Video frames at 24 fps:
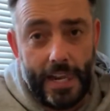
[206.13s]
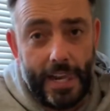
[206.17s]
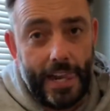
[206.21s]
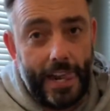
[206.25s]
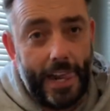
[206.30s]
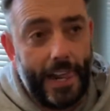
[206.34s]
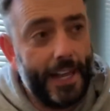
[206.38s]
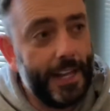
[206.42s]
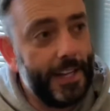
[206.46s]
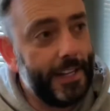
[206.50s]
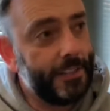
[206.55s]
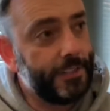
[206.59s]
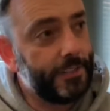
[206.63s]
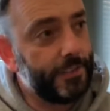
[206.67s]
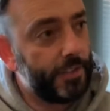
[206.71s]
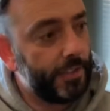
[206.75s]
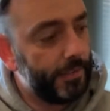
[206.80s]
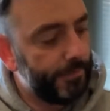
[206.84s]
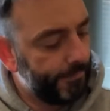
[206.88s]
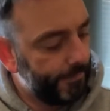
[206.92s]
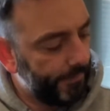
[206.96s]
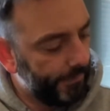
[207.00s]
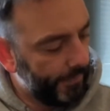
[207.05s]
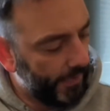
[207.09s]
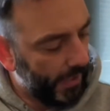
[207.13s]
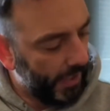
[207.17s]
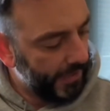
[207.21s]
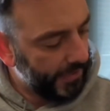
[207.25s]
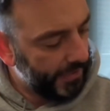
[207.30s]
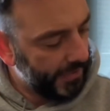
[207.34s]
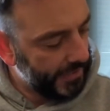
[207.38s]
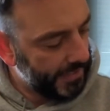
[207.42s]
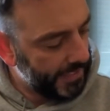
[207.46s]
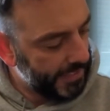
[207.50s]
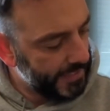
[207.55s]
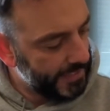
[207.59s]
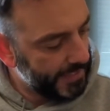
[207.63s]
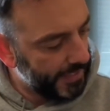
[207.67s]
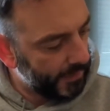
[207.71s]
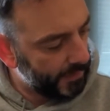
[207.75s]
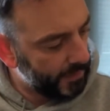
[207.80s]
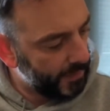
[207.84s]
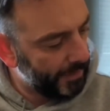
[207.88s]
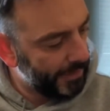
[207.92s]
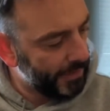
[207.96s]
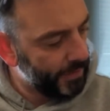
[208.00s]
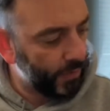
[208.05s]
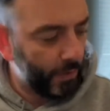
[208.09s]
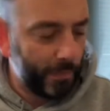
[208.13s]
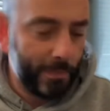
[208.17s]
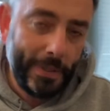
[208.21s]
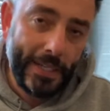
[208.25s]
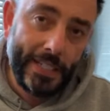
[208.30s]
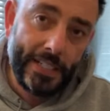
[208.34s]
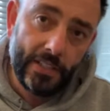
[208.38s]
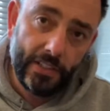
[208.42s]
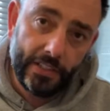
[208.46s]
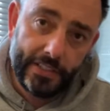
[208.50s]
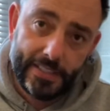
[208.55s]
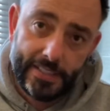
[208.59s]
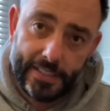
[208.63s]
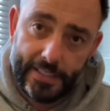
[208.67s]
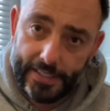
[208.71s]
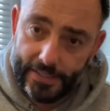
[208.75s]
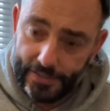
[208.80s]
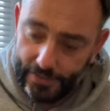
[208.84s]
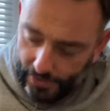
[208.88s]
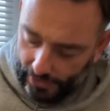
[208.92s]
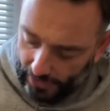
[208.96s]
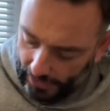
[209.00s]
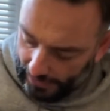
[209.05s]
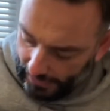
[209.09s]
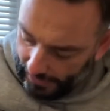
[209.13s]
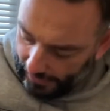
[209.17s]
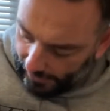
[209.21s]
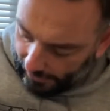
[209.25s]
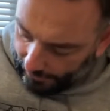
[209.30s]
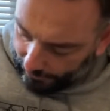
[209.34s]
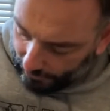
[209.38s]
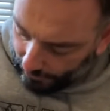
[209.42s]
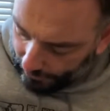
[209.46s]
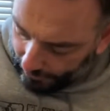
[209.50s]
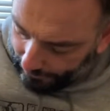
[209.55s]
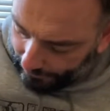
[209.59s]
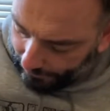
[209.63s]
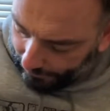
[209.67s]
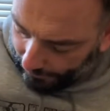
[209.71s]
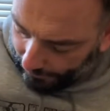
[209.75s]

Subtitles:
and I think they sound a bit sort of P90ish. I've got